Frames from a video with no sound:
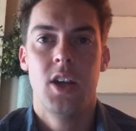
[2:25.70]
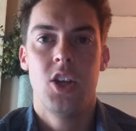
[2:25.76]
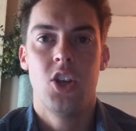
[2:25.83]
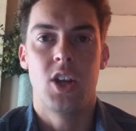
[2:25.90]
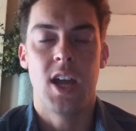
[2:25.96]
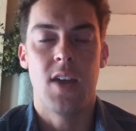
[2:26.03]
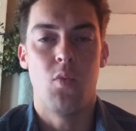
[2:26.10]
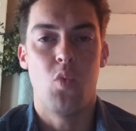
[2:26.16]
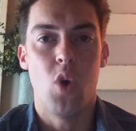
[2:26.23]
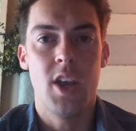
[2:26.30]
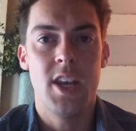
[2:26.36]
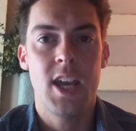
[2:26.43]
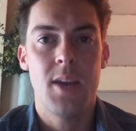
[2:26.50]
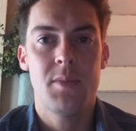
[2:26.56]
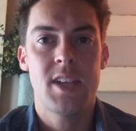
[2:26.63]
You're going to have
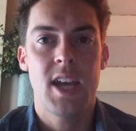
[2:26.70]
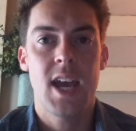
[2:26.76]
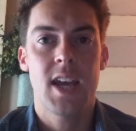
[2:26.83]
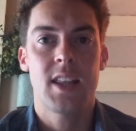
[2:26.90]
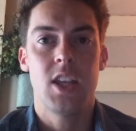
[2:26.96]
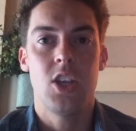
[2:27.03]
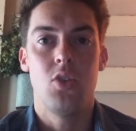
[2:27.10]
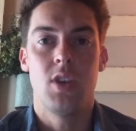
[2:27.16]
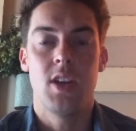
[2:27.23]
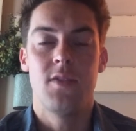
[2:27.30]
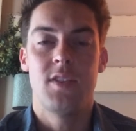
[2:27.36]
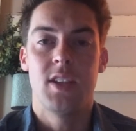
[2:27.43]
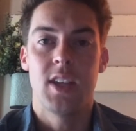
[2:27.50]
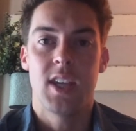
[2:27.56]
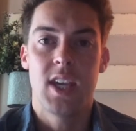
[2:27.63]
one name tag that you
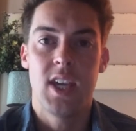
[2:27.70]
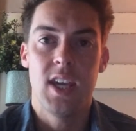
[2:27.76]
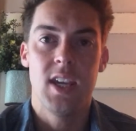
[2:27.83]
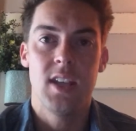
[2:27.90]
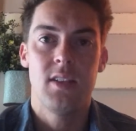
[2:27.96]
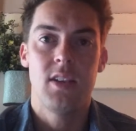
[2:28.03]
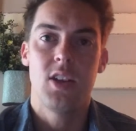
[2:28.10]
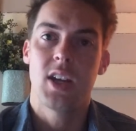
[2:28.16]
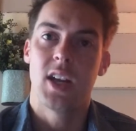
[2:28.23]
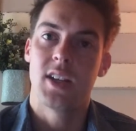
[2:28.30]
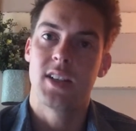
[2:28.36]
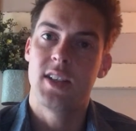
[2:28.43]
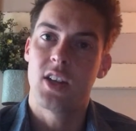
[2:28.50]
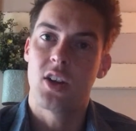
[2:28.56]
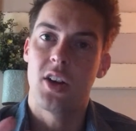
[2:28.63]
give to the kid, kind
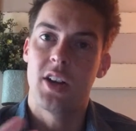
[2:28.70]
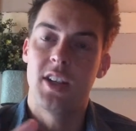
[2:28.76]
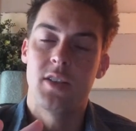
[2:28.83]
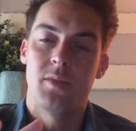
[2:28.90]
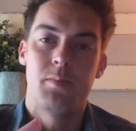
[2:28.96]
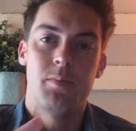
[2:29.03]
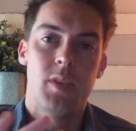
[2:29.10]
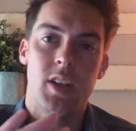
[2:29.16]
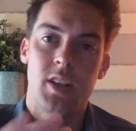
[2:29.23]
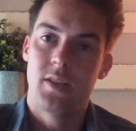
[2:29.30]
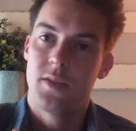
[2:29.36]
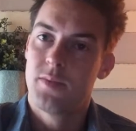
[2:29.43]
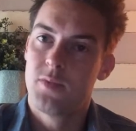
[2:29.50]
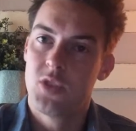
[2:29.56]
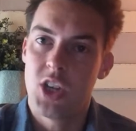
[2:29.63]
of stick on
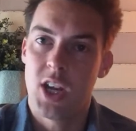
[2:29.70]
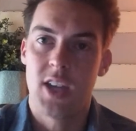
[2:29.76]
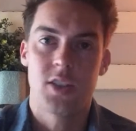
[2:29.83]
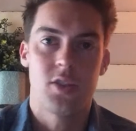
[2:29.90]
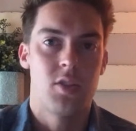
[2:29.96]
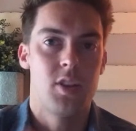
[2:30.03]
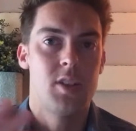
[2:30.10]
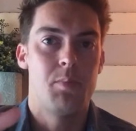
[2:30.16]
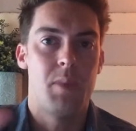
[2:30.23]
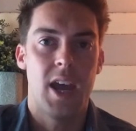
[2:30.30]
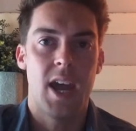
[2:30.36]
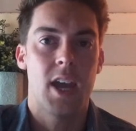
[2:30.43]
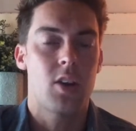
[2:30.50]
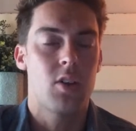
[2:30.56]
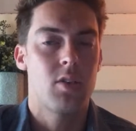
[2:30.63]
his chest or his
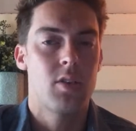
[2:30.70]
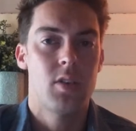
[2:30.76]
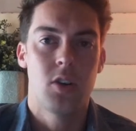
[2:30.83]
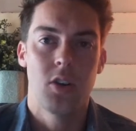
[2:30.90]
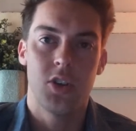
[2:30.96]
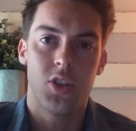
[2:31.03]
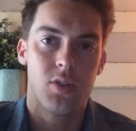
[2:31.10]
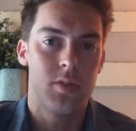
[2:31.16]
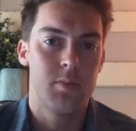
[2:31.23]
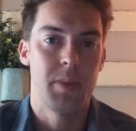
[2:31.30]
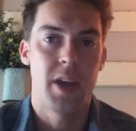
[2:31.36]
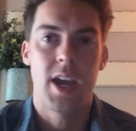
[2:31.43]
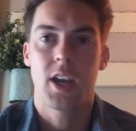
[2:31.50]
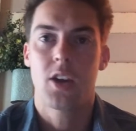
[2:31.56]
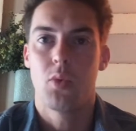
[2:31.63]
back or her
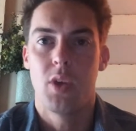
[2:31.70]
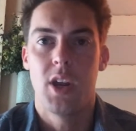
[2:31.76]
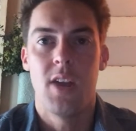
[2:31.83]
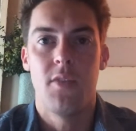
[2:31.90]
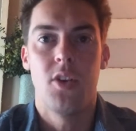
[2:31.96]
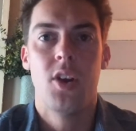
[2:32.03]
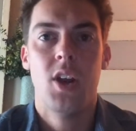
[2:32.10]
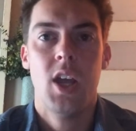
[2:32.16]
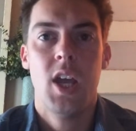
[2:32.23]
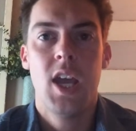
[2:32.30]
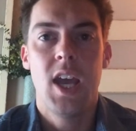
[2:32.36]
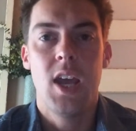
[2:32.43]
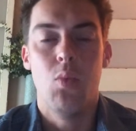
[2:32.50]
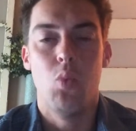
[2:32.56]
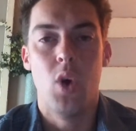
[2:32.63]
back or whatever,
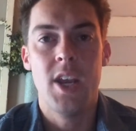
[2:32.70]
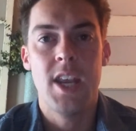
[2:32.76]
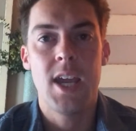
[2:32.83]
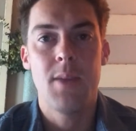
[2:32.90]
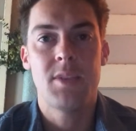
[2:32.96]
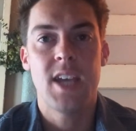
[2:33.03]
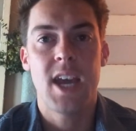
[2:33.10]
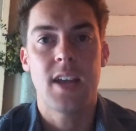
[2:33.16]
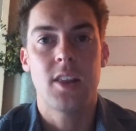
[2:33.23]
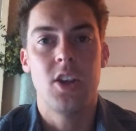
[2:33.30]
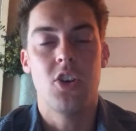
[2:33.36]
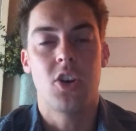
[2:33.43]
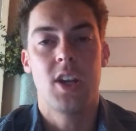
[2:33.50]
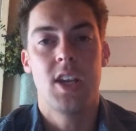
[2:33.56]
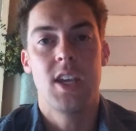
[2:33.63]
and one name tag that
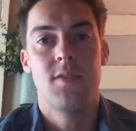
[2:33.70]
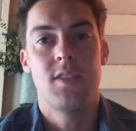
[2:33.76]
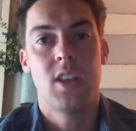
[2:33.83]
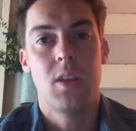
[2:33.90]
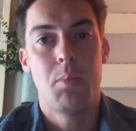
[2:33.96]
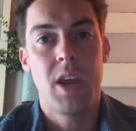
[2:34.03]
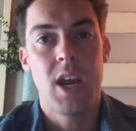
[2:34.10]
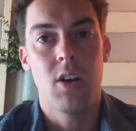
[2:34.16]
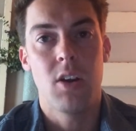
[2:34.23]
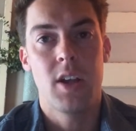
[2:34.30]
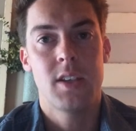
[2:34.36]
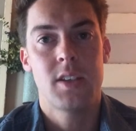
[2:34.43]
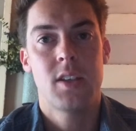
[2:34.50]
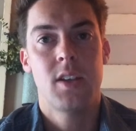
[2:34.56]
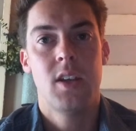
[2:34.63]
you're going to give to the
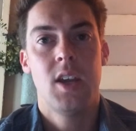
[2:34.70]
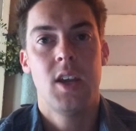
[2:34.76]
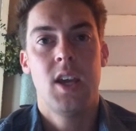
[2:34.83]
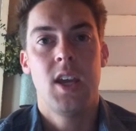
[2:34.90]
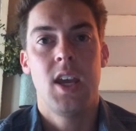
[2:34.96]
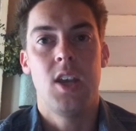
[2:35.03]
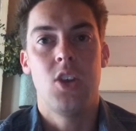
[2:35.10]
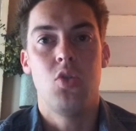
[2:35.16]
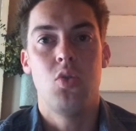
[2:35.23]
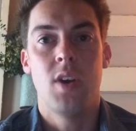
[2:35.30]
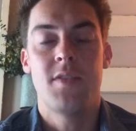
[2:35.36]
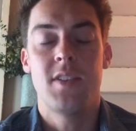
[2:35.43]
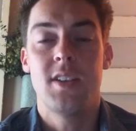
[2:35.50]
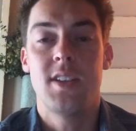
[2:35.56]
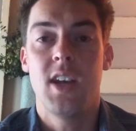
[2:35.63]
parent. And you
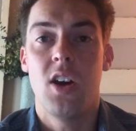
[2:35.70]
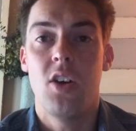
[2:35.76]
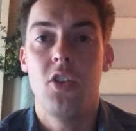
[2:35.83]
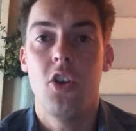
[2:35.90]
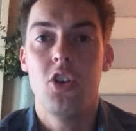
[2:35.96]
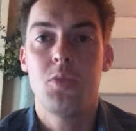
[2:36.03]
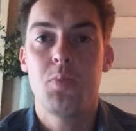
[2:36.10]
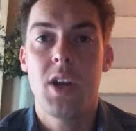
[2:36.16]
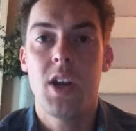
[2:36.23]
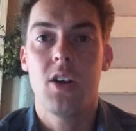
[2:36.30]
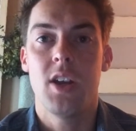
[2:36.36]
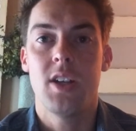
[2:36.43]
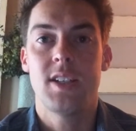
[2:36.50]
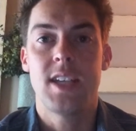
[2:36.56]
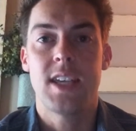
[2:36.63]
have to tell those
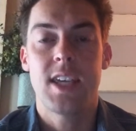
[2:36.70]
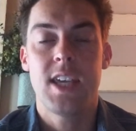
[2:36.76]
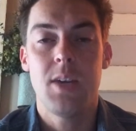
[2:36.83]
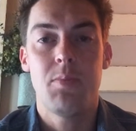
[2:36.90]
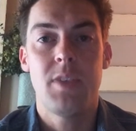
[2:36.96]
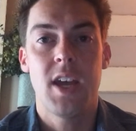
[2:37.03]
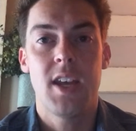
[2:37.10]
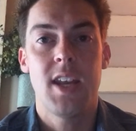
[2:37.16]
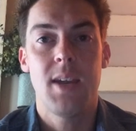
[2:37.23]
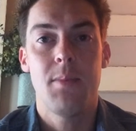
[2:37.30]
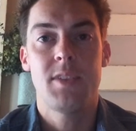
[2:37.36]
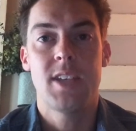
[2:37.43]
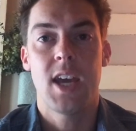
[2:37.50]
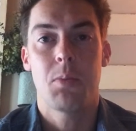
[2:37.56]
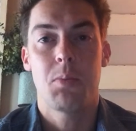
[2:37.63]
parents to keep that
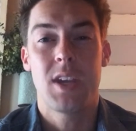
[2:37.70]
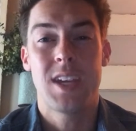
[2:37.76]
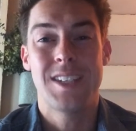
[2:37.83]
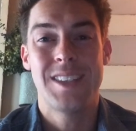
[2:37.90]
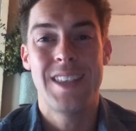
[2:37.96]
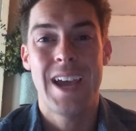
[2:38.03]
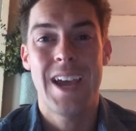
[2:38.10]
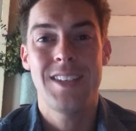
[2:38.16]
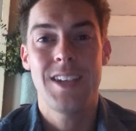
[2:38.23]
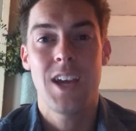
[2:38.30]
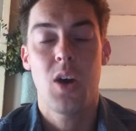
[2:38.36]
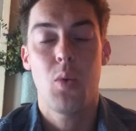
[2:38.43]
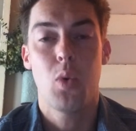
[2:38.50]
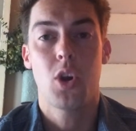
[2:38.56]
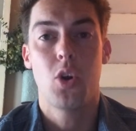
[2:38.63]
name tag, because that's
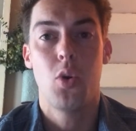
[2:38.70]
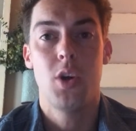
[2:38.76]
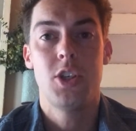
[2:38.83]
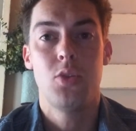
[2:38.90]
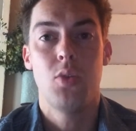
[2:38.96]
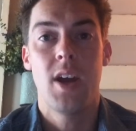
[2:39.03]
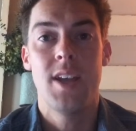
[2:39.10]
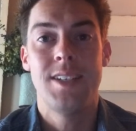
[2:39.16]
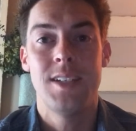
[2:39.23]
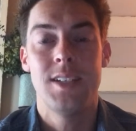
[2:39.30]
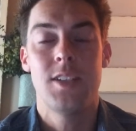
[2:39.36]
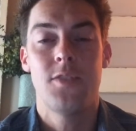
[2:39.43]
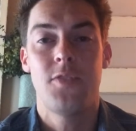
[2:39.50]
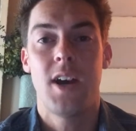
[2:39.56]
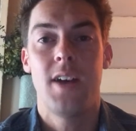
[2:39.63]
how we're going to
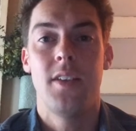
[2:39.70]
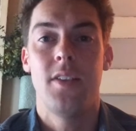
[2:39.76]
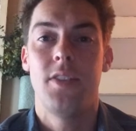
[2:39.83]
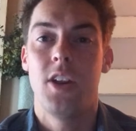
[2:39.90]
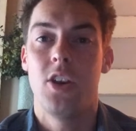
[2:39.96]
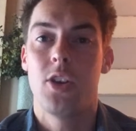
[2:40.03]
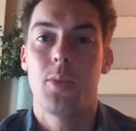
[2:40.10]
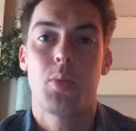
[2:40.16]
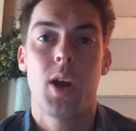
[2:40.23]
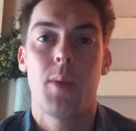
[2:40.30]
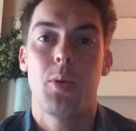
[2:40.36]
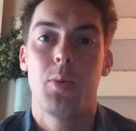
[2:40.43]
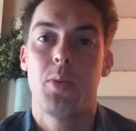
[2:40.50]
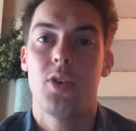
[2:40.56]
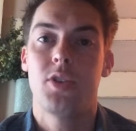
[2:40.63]
identify that they're the
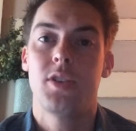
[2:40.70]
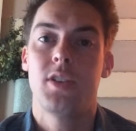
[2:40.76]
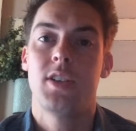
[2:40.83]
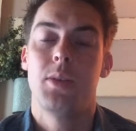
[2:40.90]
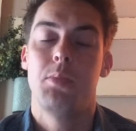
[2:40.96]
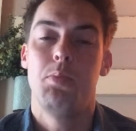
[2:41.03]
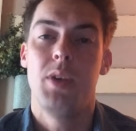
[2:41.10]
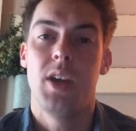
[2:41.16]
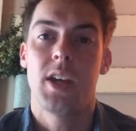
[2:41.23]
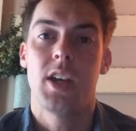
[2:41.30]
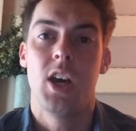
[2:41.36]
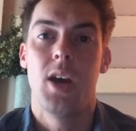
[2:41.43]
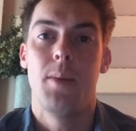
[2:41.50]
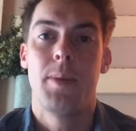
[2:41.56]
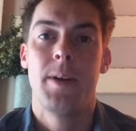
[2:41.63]
proper person to pick
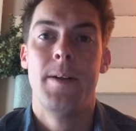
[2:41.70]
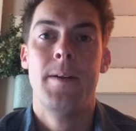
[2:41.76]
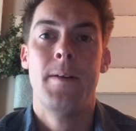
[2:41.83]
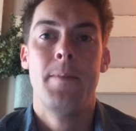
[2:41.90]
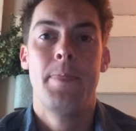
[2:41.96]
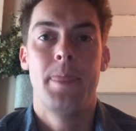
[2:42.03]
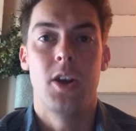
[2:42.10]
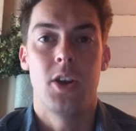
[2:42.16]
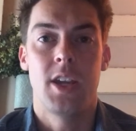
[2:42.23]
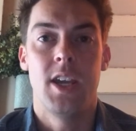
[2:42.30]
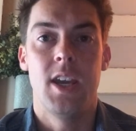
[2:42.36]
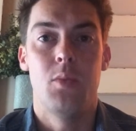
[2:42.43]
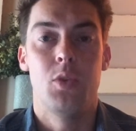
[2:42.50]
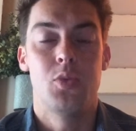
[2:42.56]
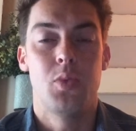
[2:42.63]
up their
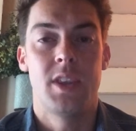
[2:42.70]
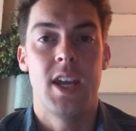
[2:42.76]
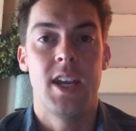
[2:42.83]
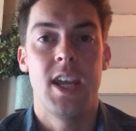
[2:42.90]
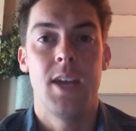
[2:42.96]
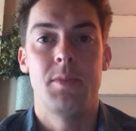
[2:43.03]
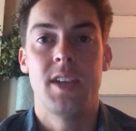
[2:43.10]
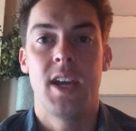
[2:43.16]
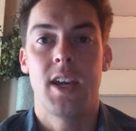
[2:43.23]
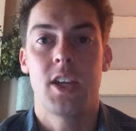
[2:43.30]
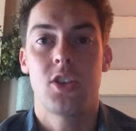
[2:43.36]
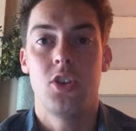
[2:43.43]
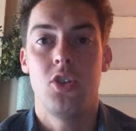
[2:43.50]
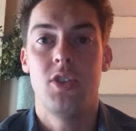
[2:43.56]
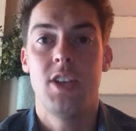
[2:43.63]
kid, was with that name
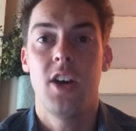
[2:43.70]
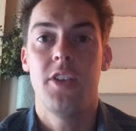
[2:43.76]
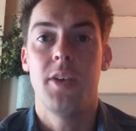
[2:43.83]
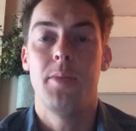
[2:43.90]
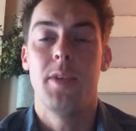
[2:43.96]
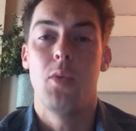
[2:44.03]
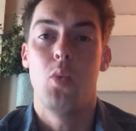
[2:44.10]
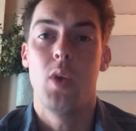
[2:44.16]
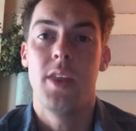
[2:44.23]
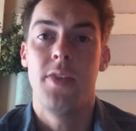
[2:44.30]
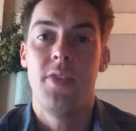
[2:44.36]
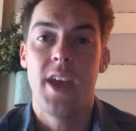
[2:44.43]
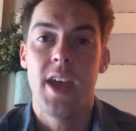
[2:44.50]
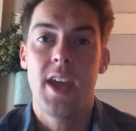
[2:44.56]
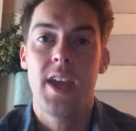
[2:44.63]
tag. So you tell them that
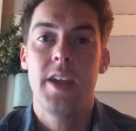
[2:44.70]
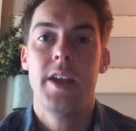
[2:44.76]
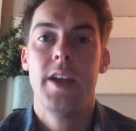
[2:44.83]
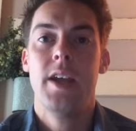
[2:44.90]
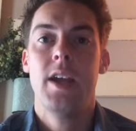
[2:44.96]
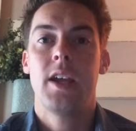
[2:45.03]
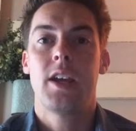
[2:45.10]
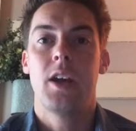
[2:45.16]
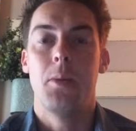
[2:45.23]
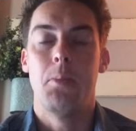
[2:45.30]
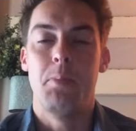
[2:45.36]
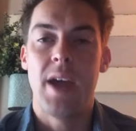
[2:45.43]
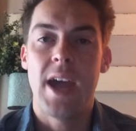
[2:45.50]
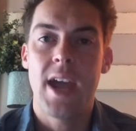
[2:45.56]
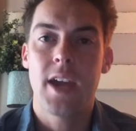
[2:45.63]
when they
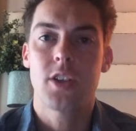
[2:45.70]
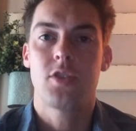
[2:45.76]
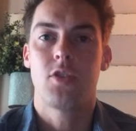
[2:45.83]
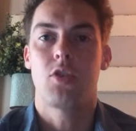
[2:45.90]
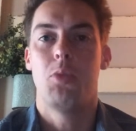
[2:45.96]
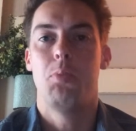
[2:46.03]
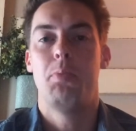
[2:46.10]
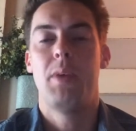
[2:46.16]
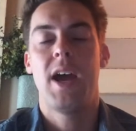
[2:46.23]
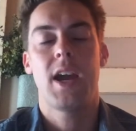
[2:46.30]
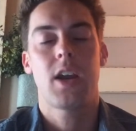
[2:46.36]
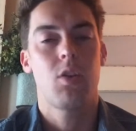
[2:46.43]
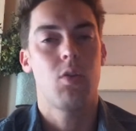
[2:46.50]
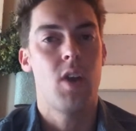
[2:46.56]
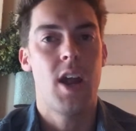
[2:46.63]
come back, circle
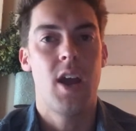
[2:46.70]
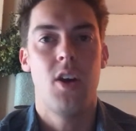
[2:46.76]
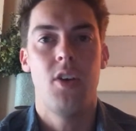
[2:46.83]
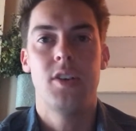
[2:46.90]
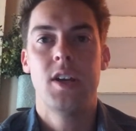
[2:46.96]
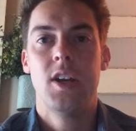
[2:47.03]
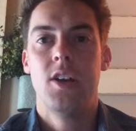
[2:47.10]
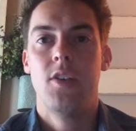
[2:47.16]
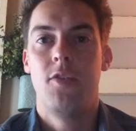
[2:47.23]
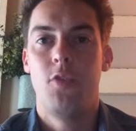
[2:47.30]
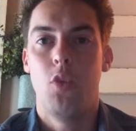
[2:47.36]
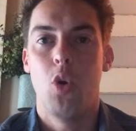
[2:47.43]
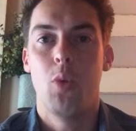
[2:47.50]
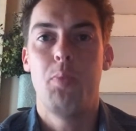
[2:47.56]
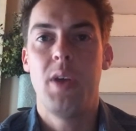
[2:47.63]
back around
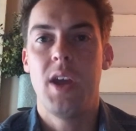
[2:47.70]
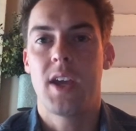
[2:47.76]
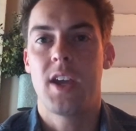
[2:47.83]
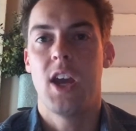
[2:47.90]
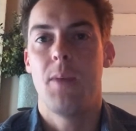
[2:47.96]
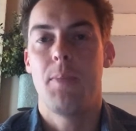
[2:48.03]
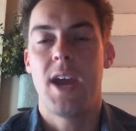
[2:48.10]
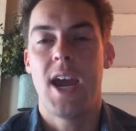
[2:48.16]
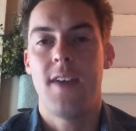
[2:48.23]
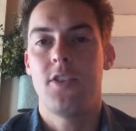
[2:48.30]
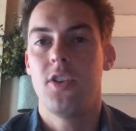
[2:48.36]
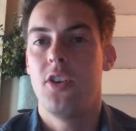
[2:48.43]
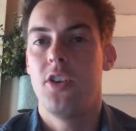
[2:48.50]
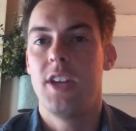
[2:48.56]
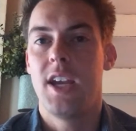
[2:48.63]
for pickup
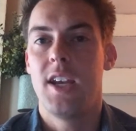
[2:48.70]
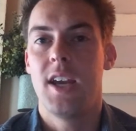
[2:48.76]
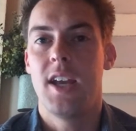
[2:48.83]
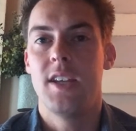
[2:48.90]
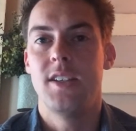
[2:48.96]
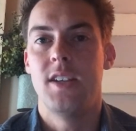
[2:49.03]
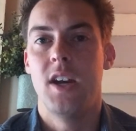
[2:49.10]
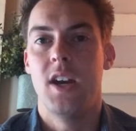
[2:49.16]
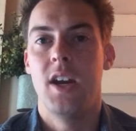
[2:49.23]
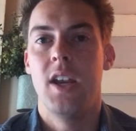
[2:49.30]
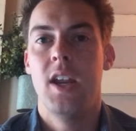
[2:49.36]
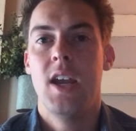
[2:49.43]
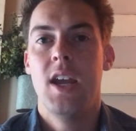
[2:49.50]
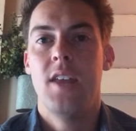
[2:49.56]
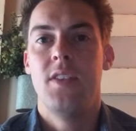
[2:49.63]
after their date night is
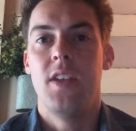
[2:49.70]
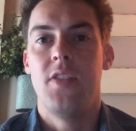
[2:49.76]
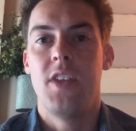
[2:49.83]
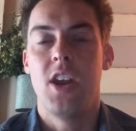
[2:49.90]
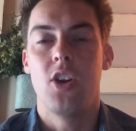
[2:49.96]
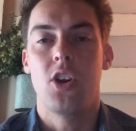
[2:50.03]
done, that